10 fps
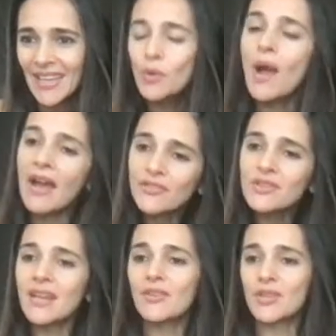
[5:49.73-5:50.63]
You have
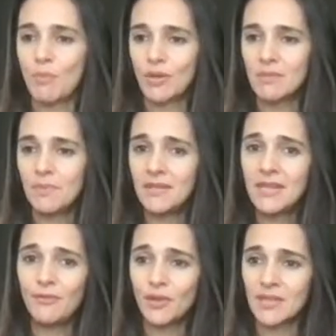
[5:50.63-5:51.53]
to take
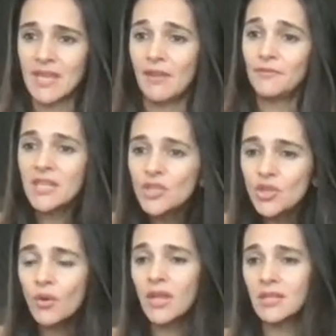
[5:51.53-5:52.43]
responsibility for yourself.
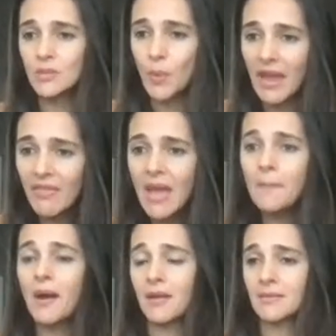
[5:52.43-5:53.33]
Teach your kids, wear
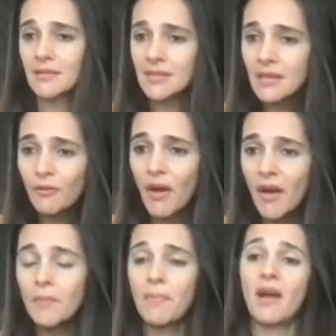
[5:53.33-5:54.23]
their masks, sit
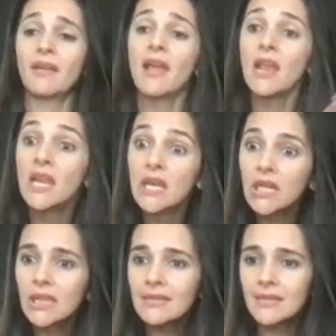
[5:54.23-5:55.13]
far apart,
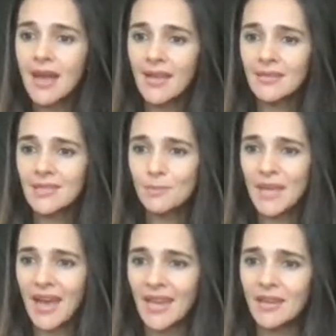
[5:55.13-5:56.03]
learn the science
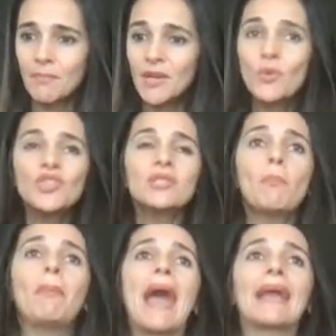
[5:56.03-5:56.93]
behind it, but don't
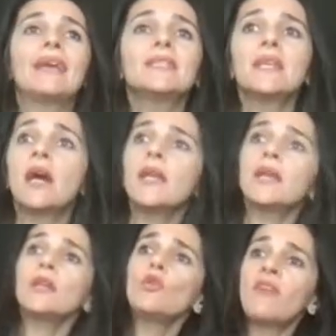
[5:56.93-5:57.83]
just blanket say,
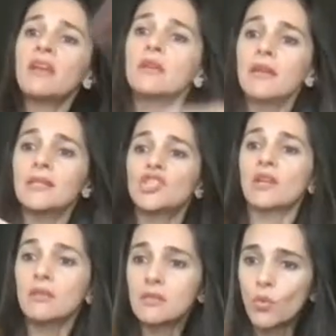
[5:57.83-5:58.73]
"Are new variant, let's
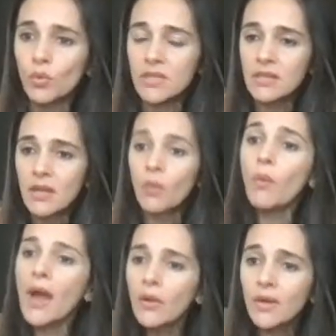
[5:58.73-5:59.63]
shut the schools."
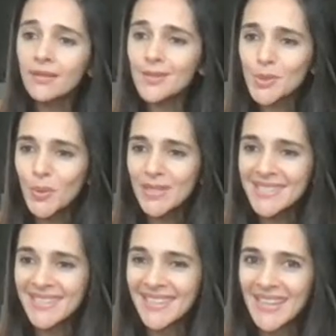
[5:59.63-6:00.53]
Why only the
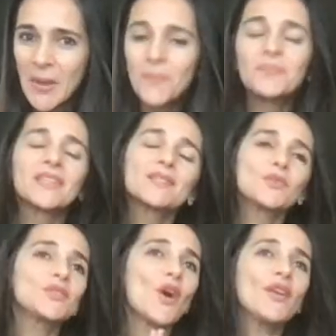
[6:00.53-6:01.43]
schools?
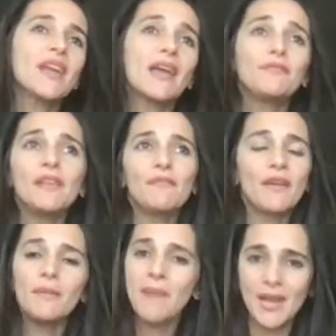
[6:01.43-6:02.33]
So sorry, I feel
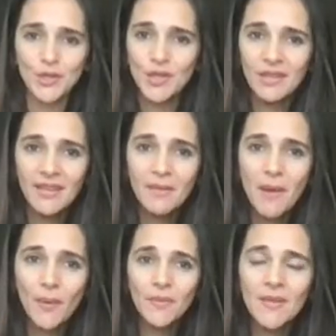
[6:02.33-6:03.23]
very passionately
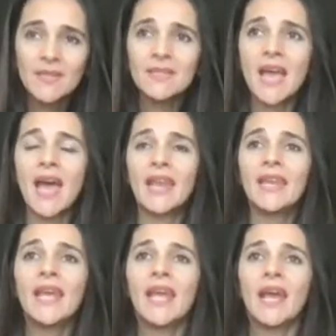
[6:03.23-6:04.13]
about this. And,